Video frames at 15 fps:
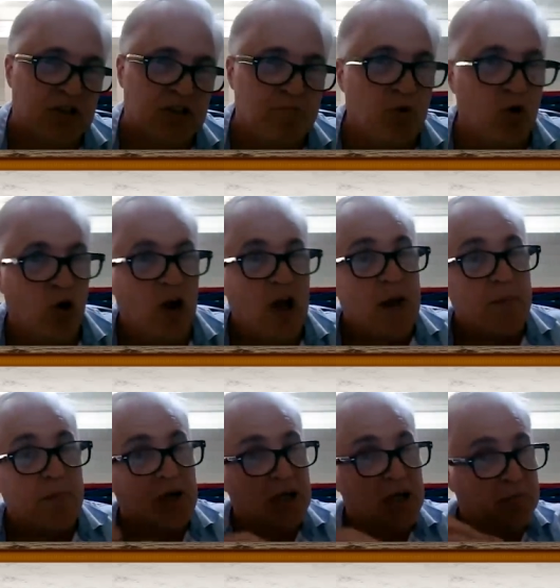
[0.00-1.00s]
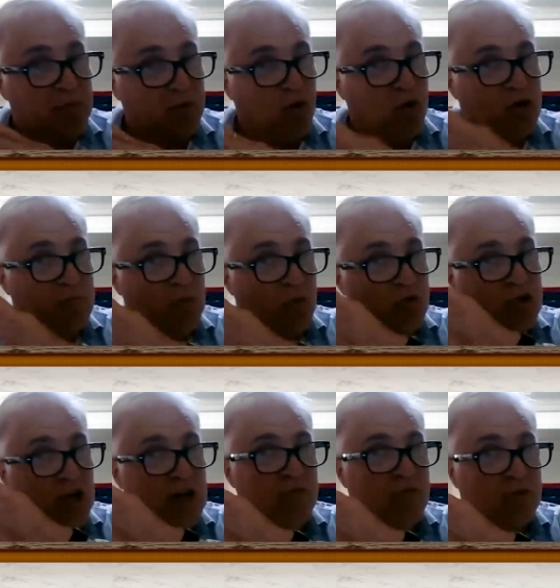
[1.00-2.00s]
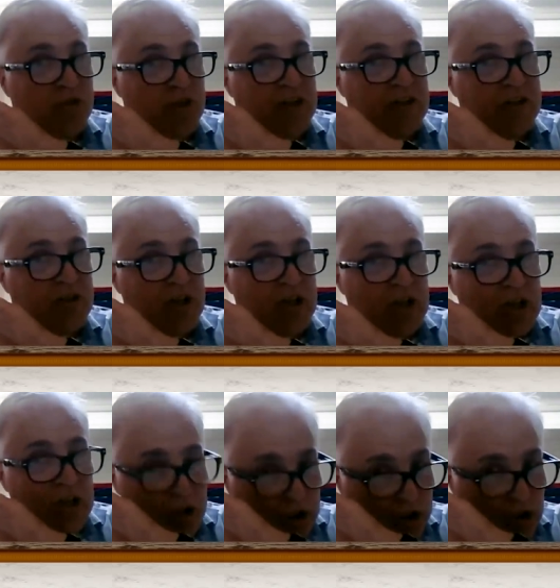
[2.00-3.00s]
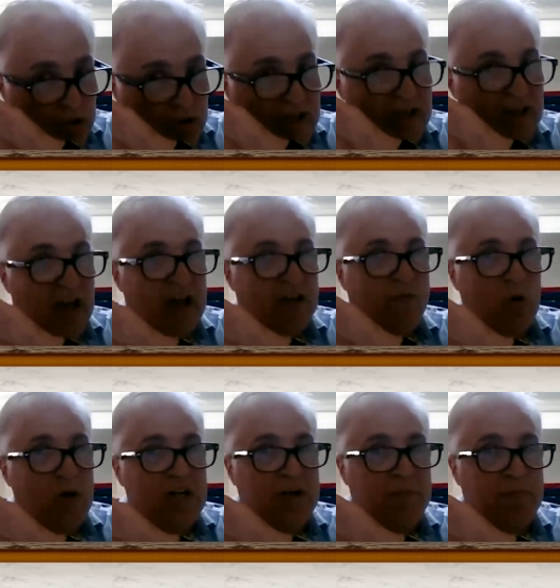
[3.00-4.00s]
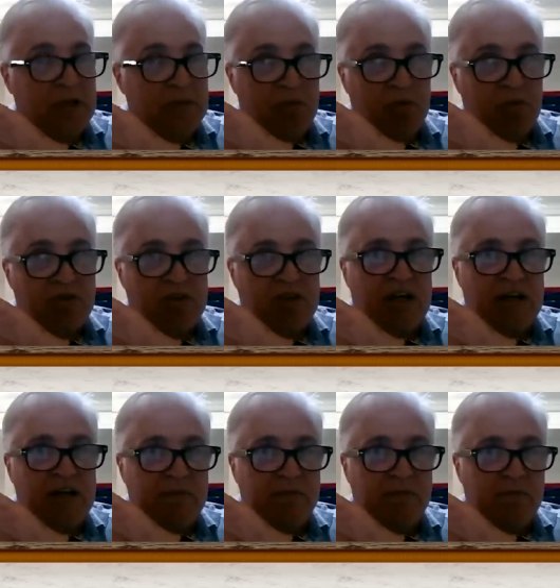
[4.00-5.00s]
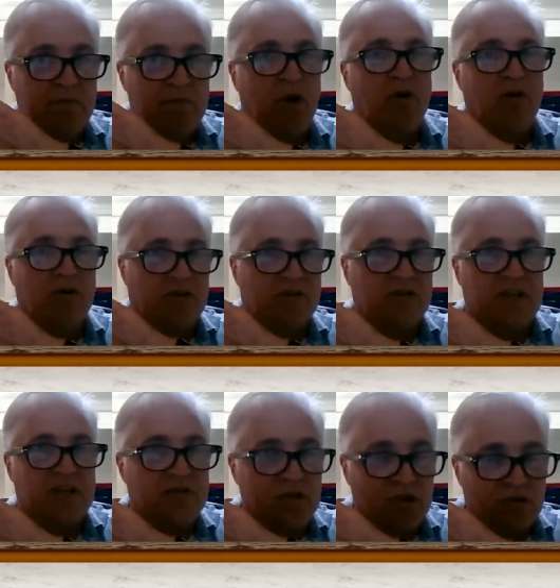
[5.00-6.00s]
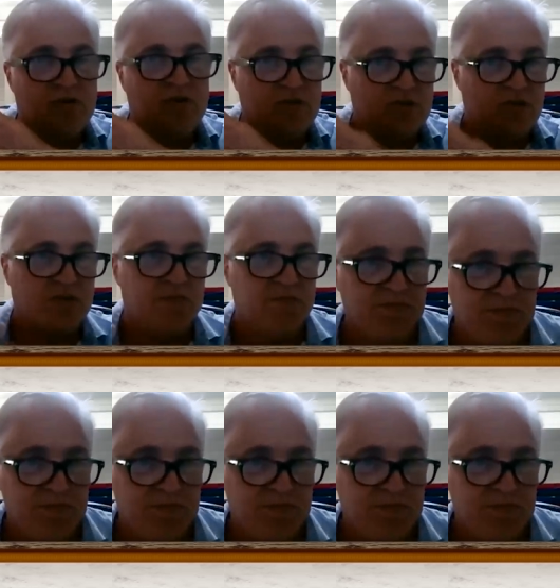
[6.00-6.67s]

sport, but in a broader, more general sense, you know, in life, we need people to say, bollocks, that's nonsense.